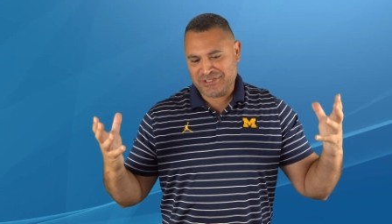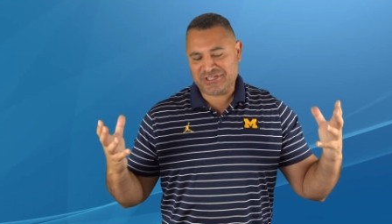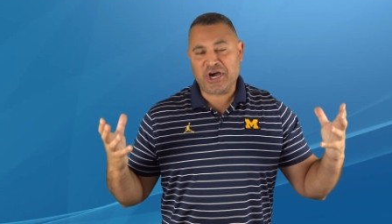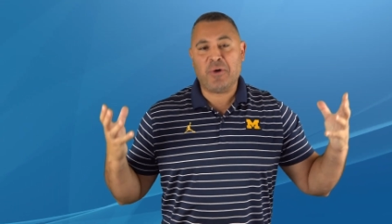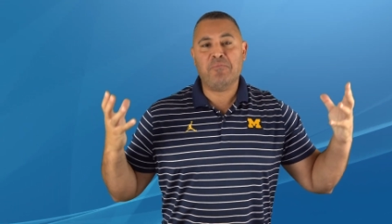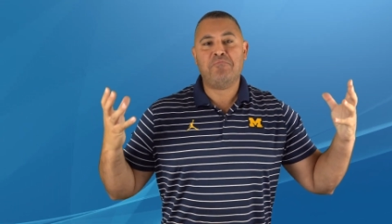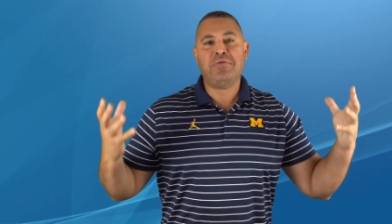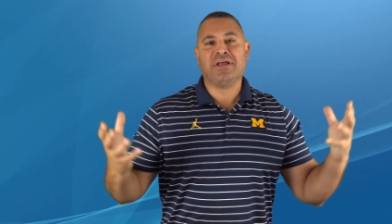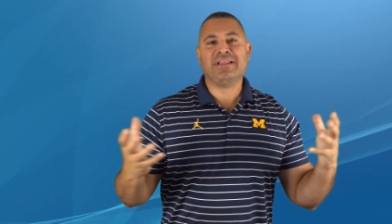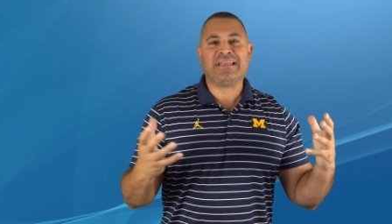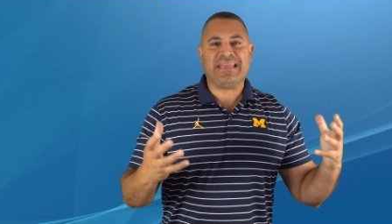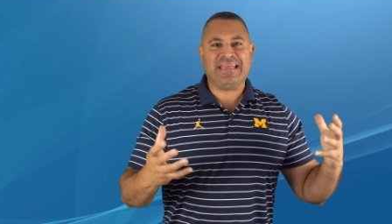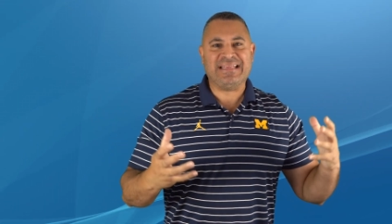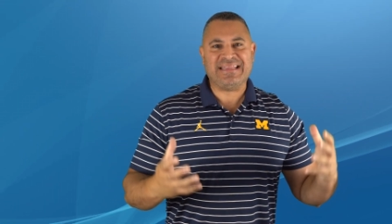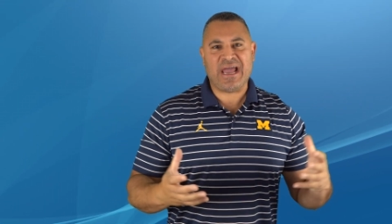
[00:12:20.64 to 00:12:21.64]

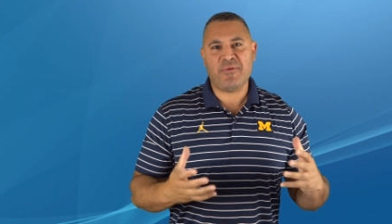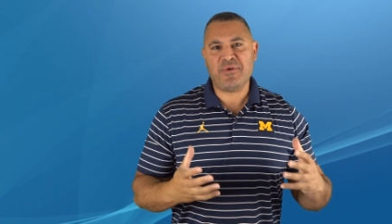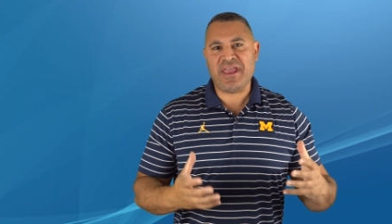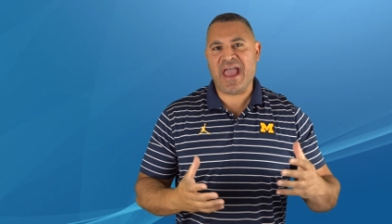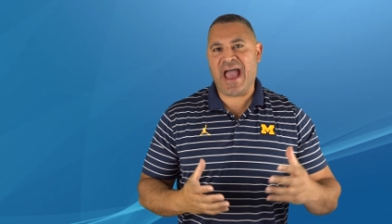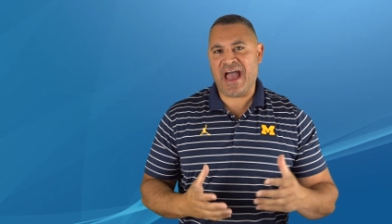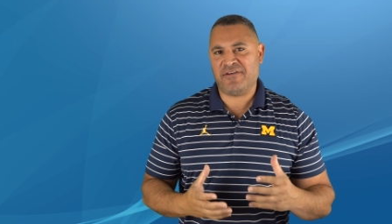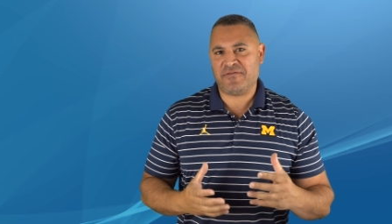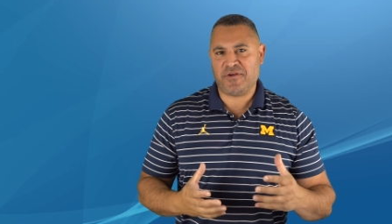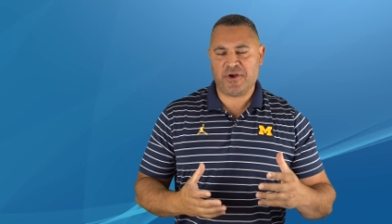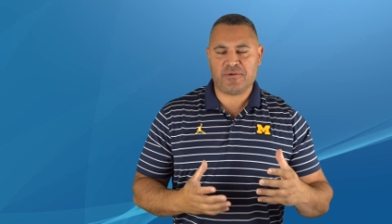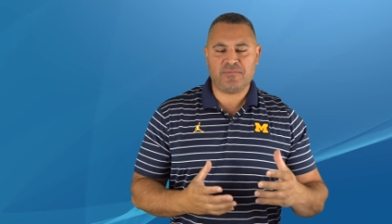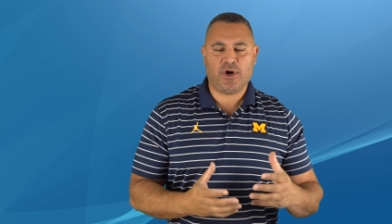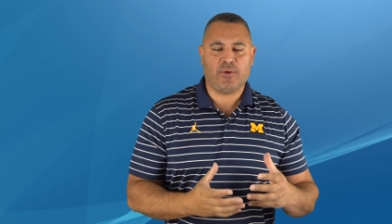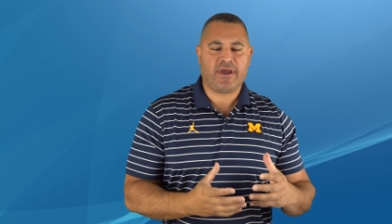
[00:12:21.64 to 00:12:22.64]
ability that we have here,
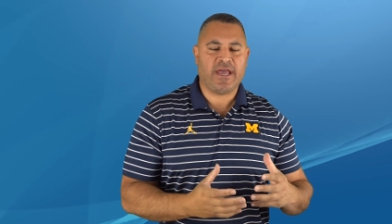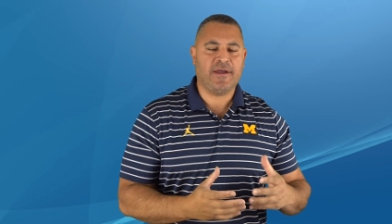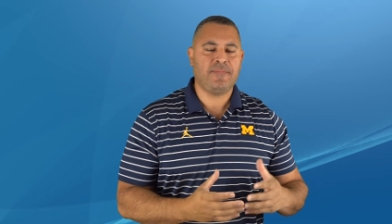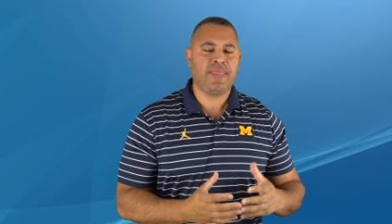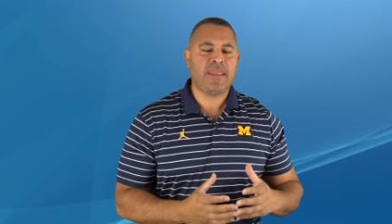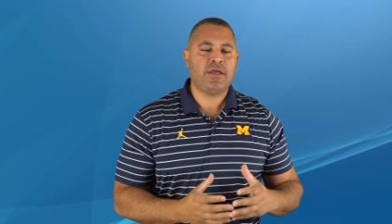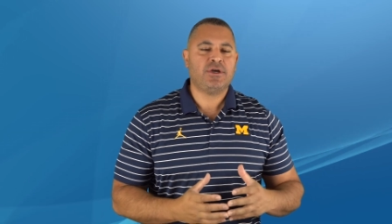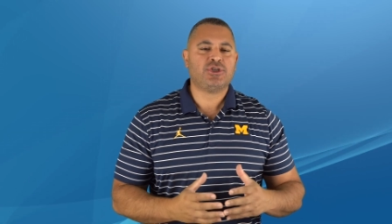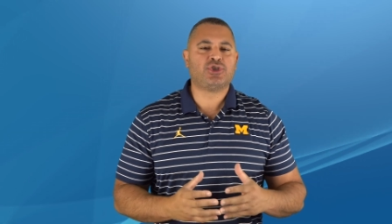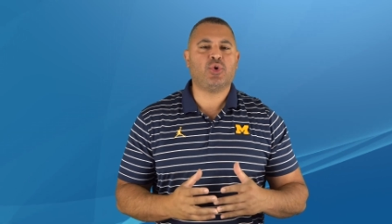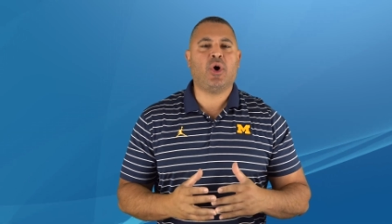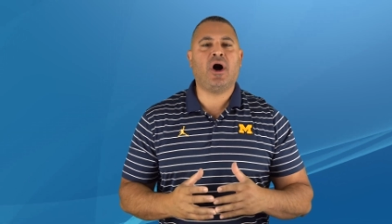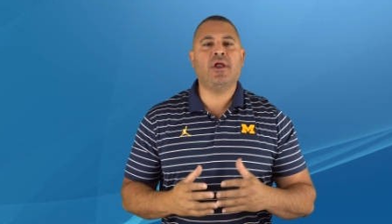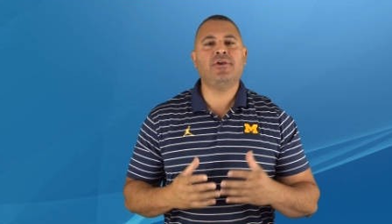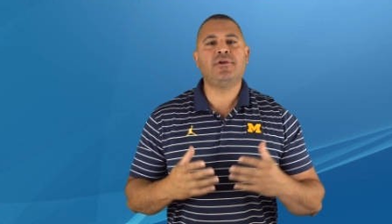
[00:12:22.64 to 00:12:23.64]
okay?
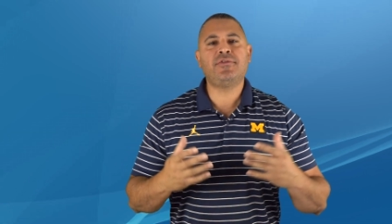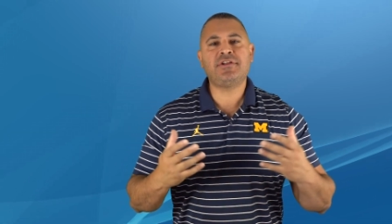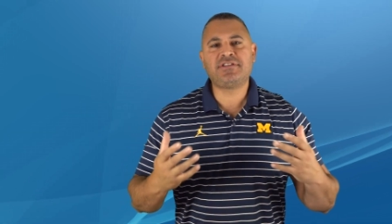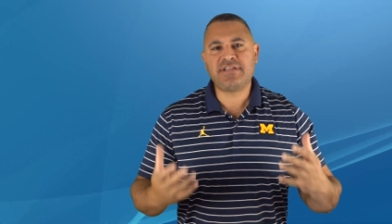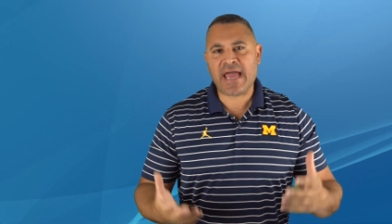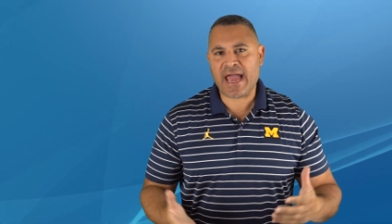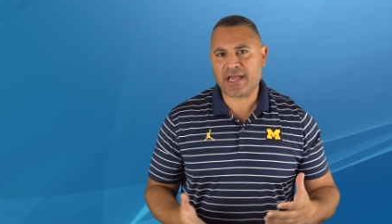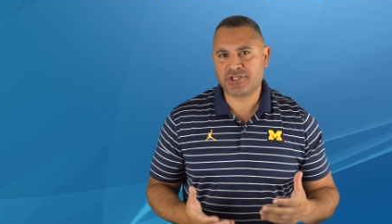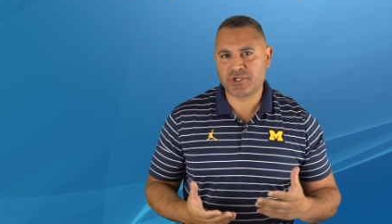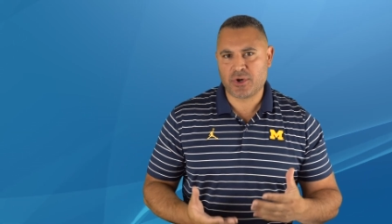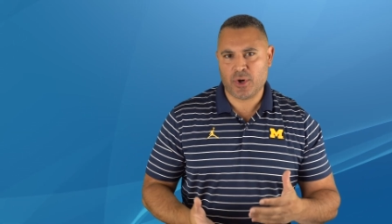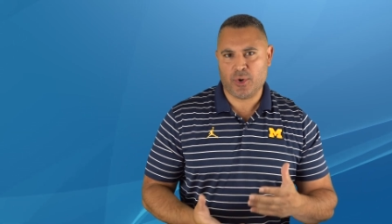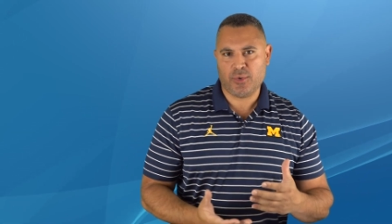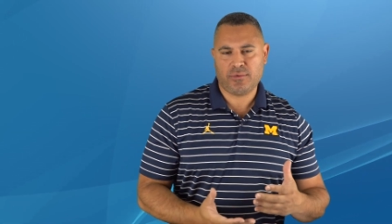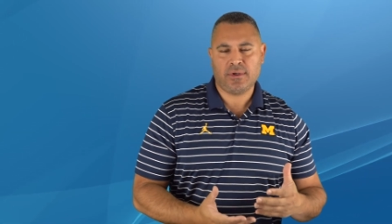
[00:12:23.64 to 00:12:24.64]
So under the tax
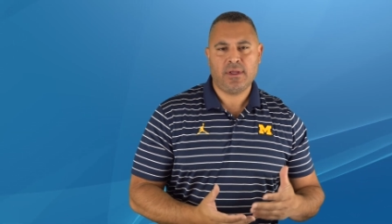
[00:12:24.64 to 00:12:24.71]
code,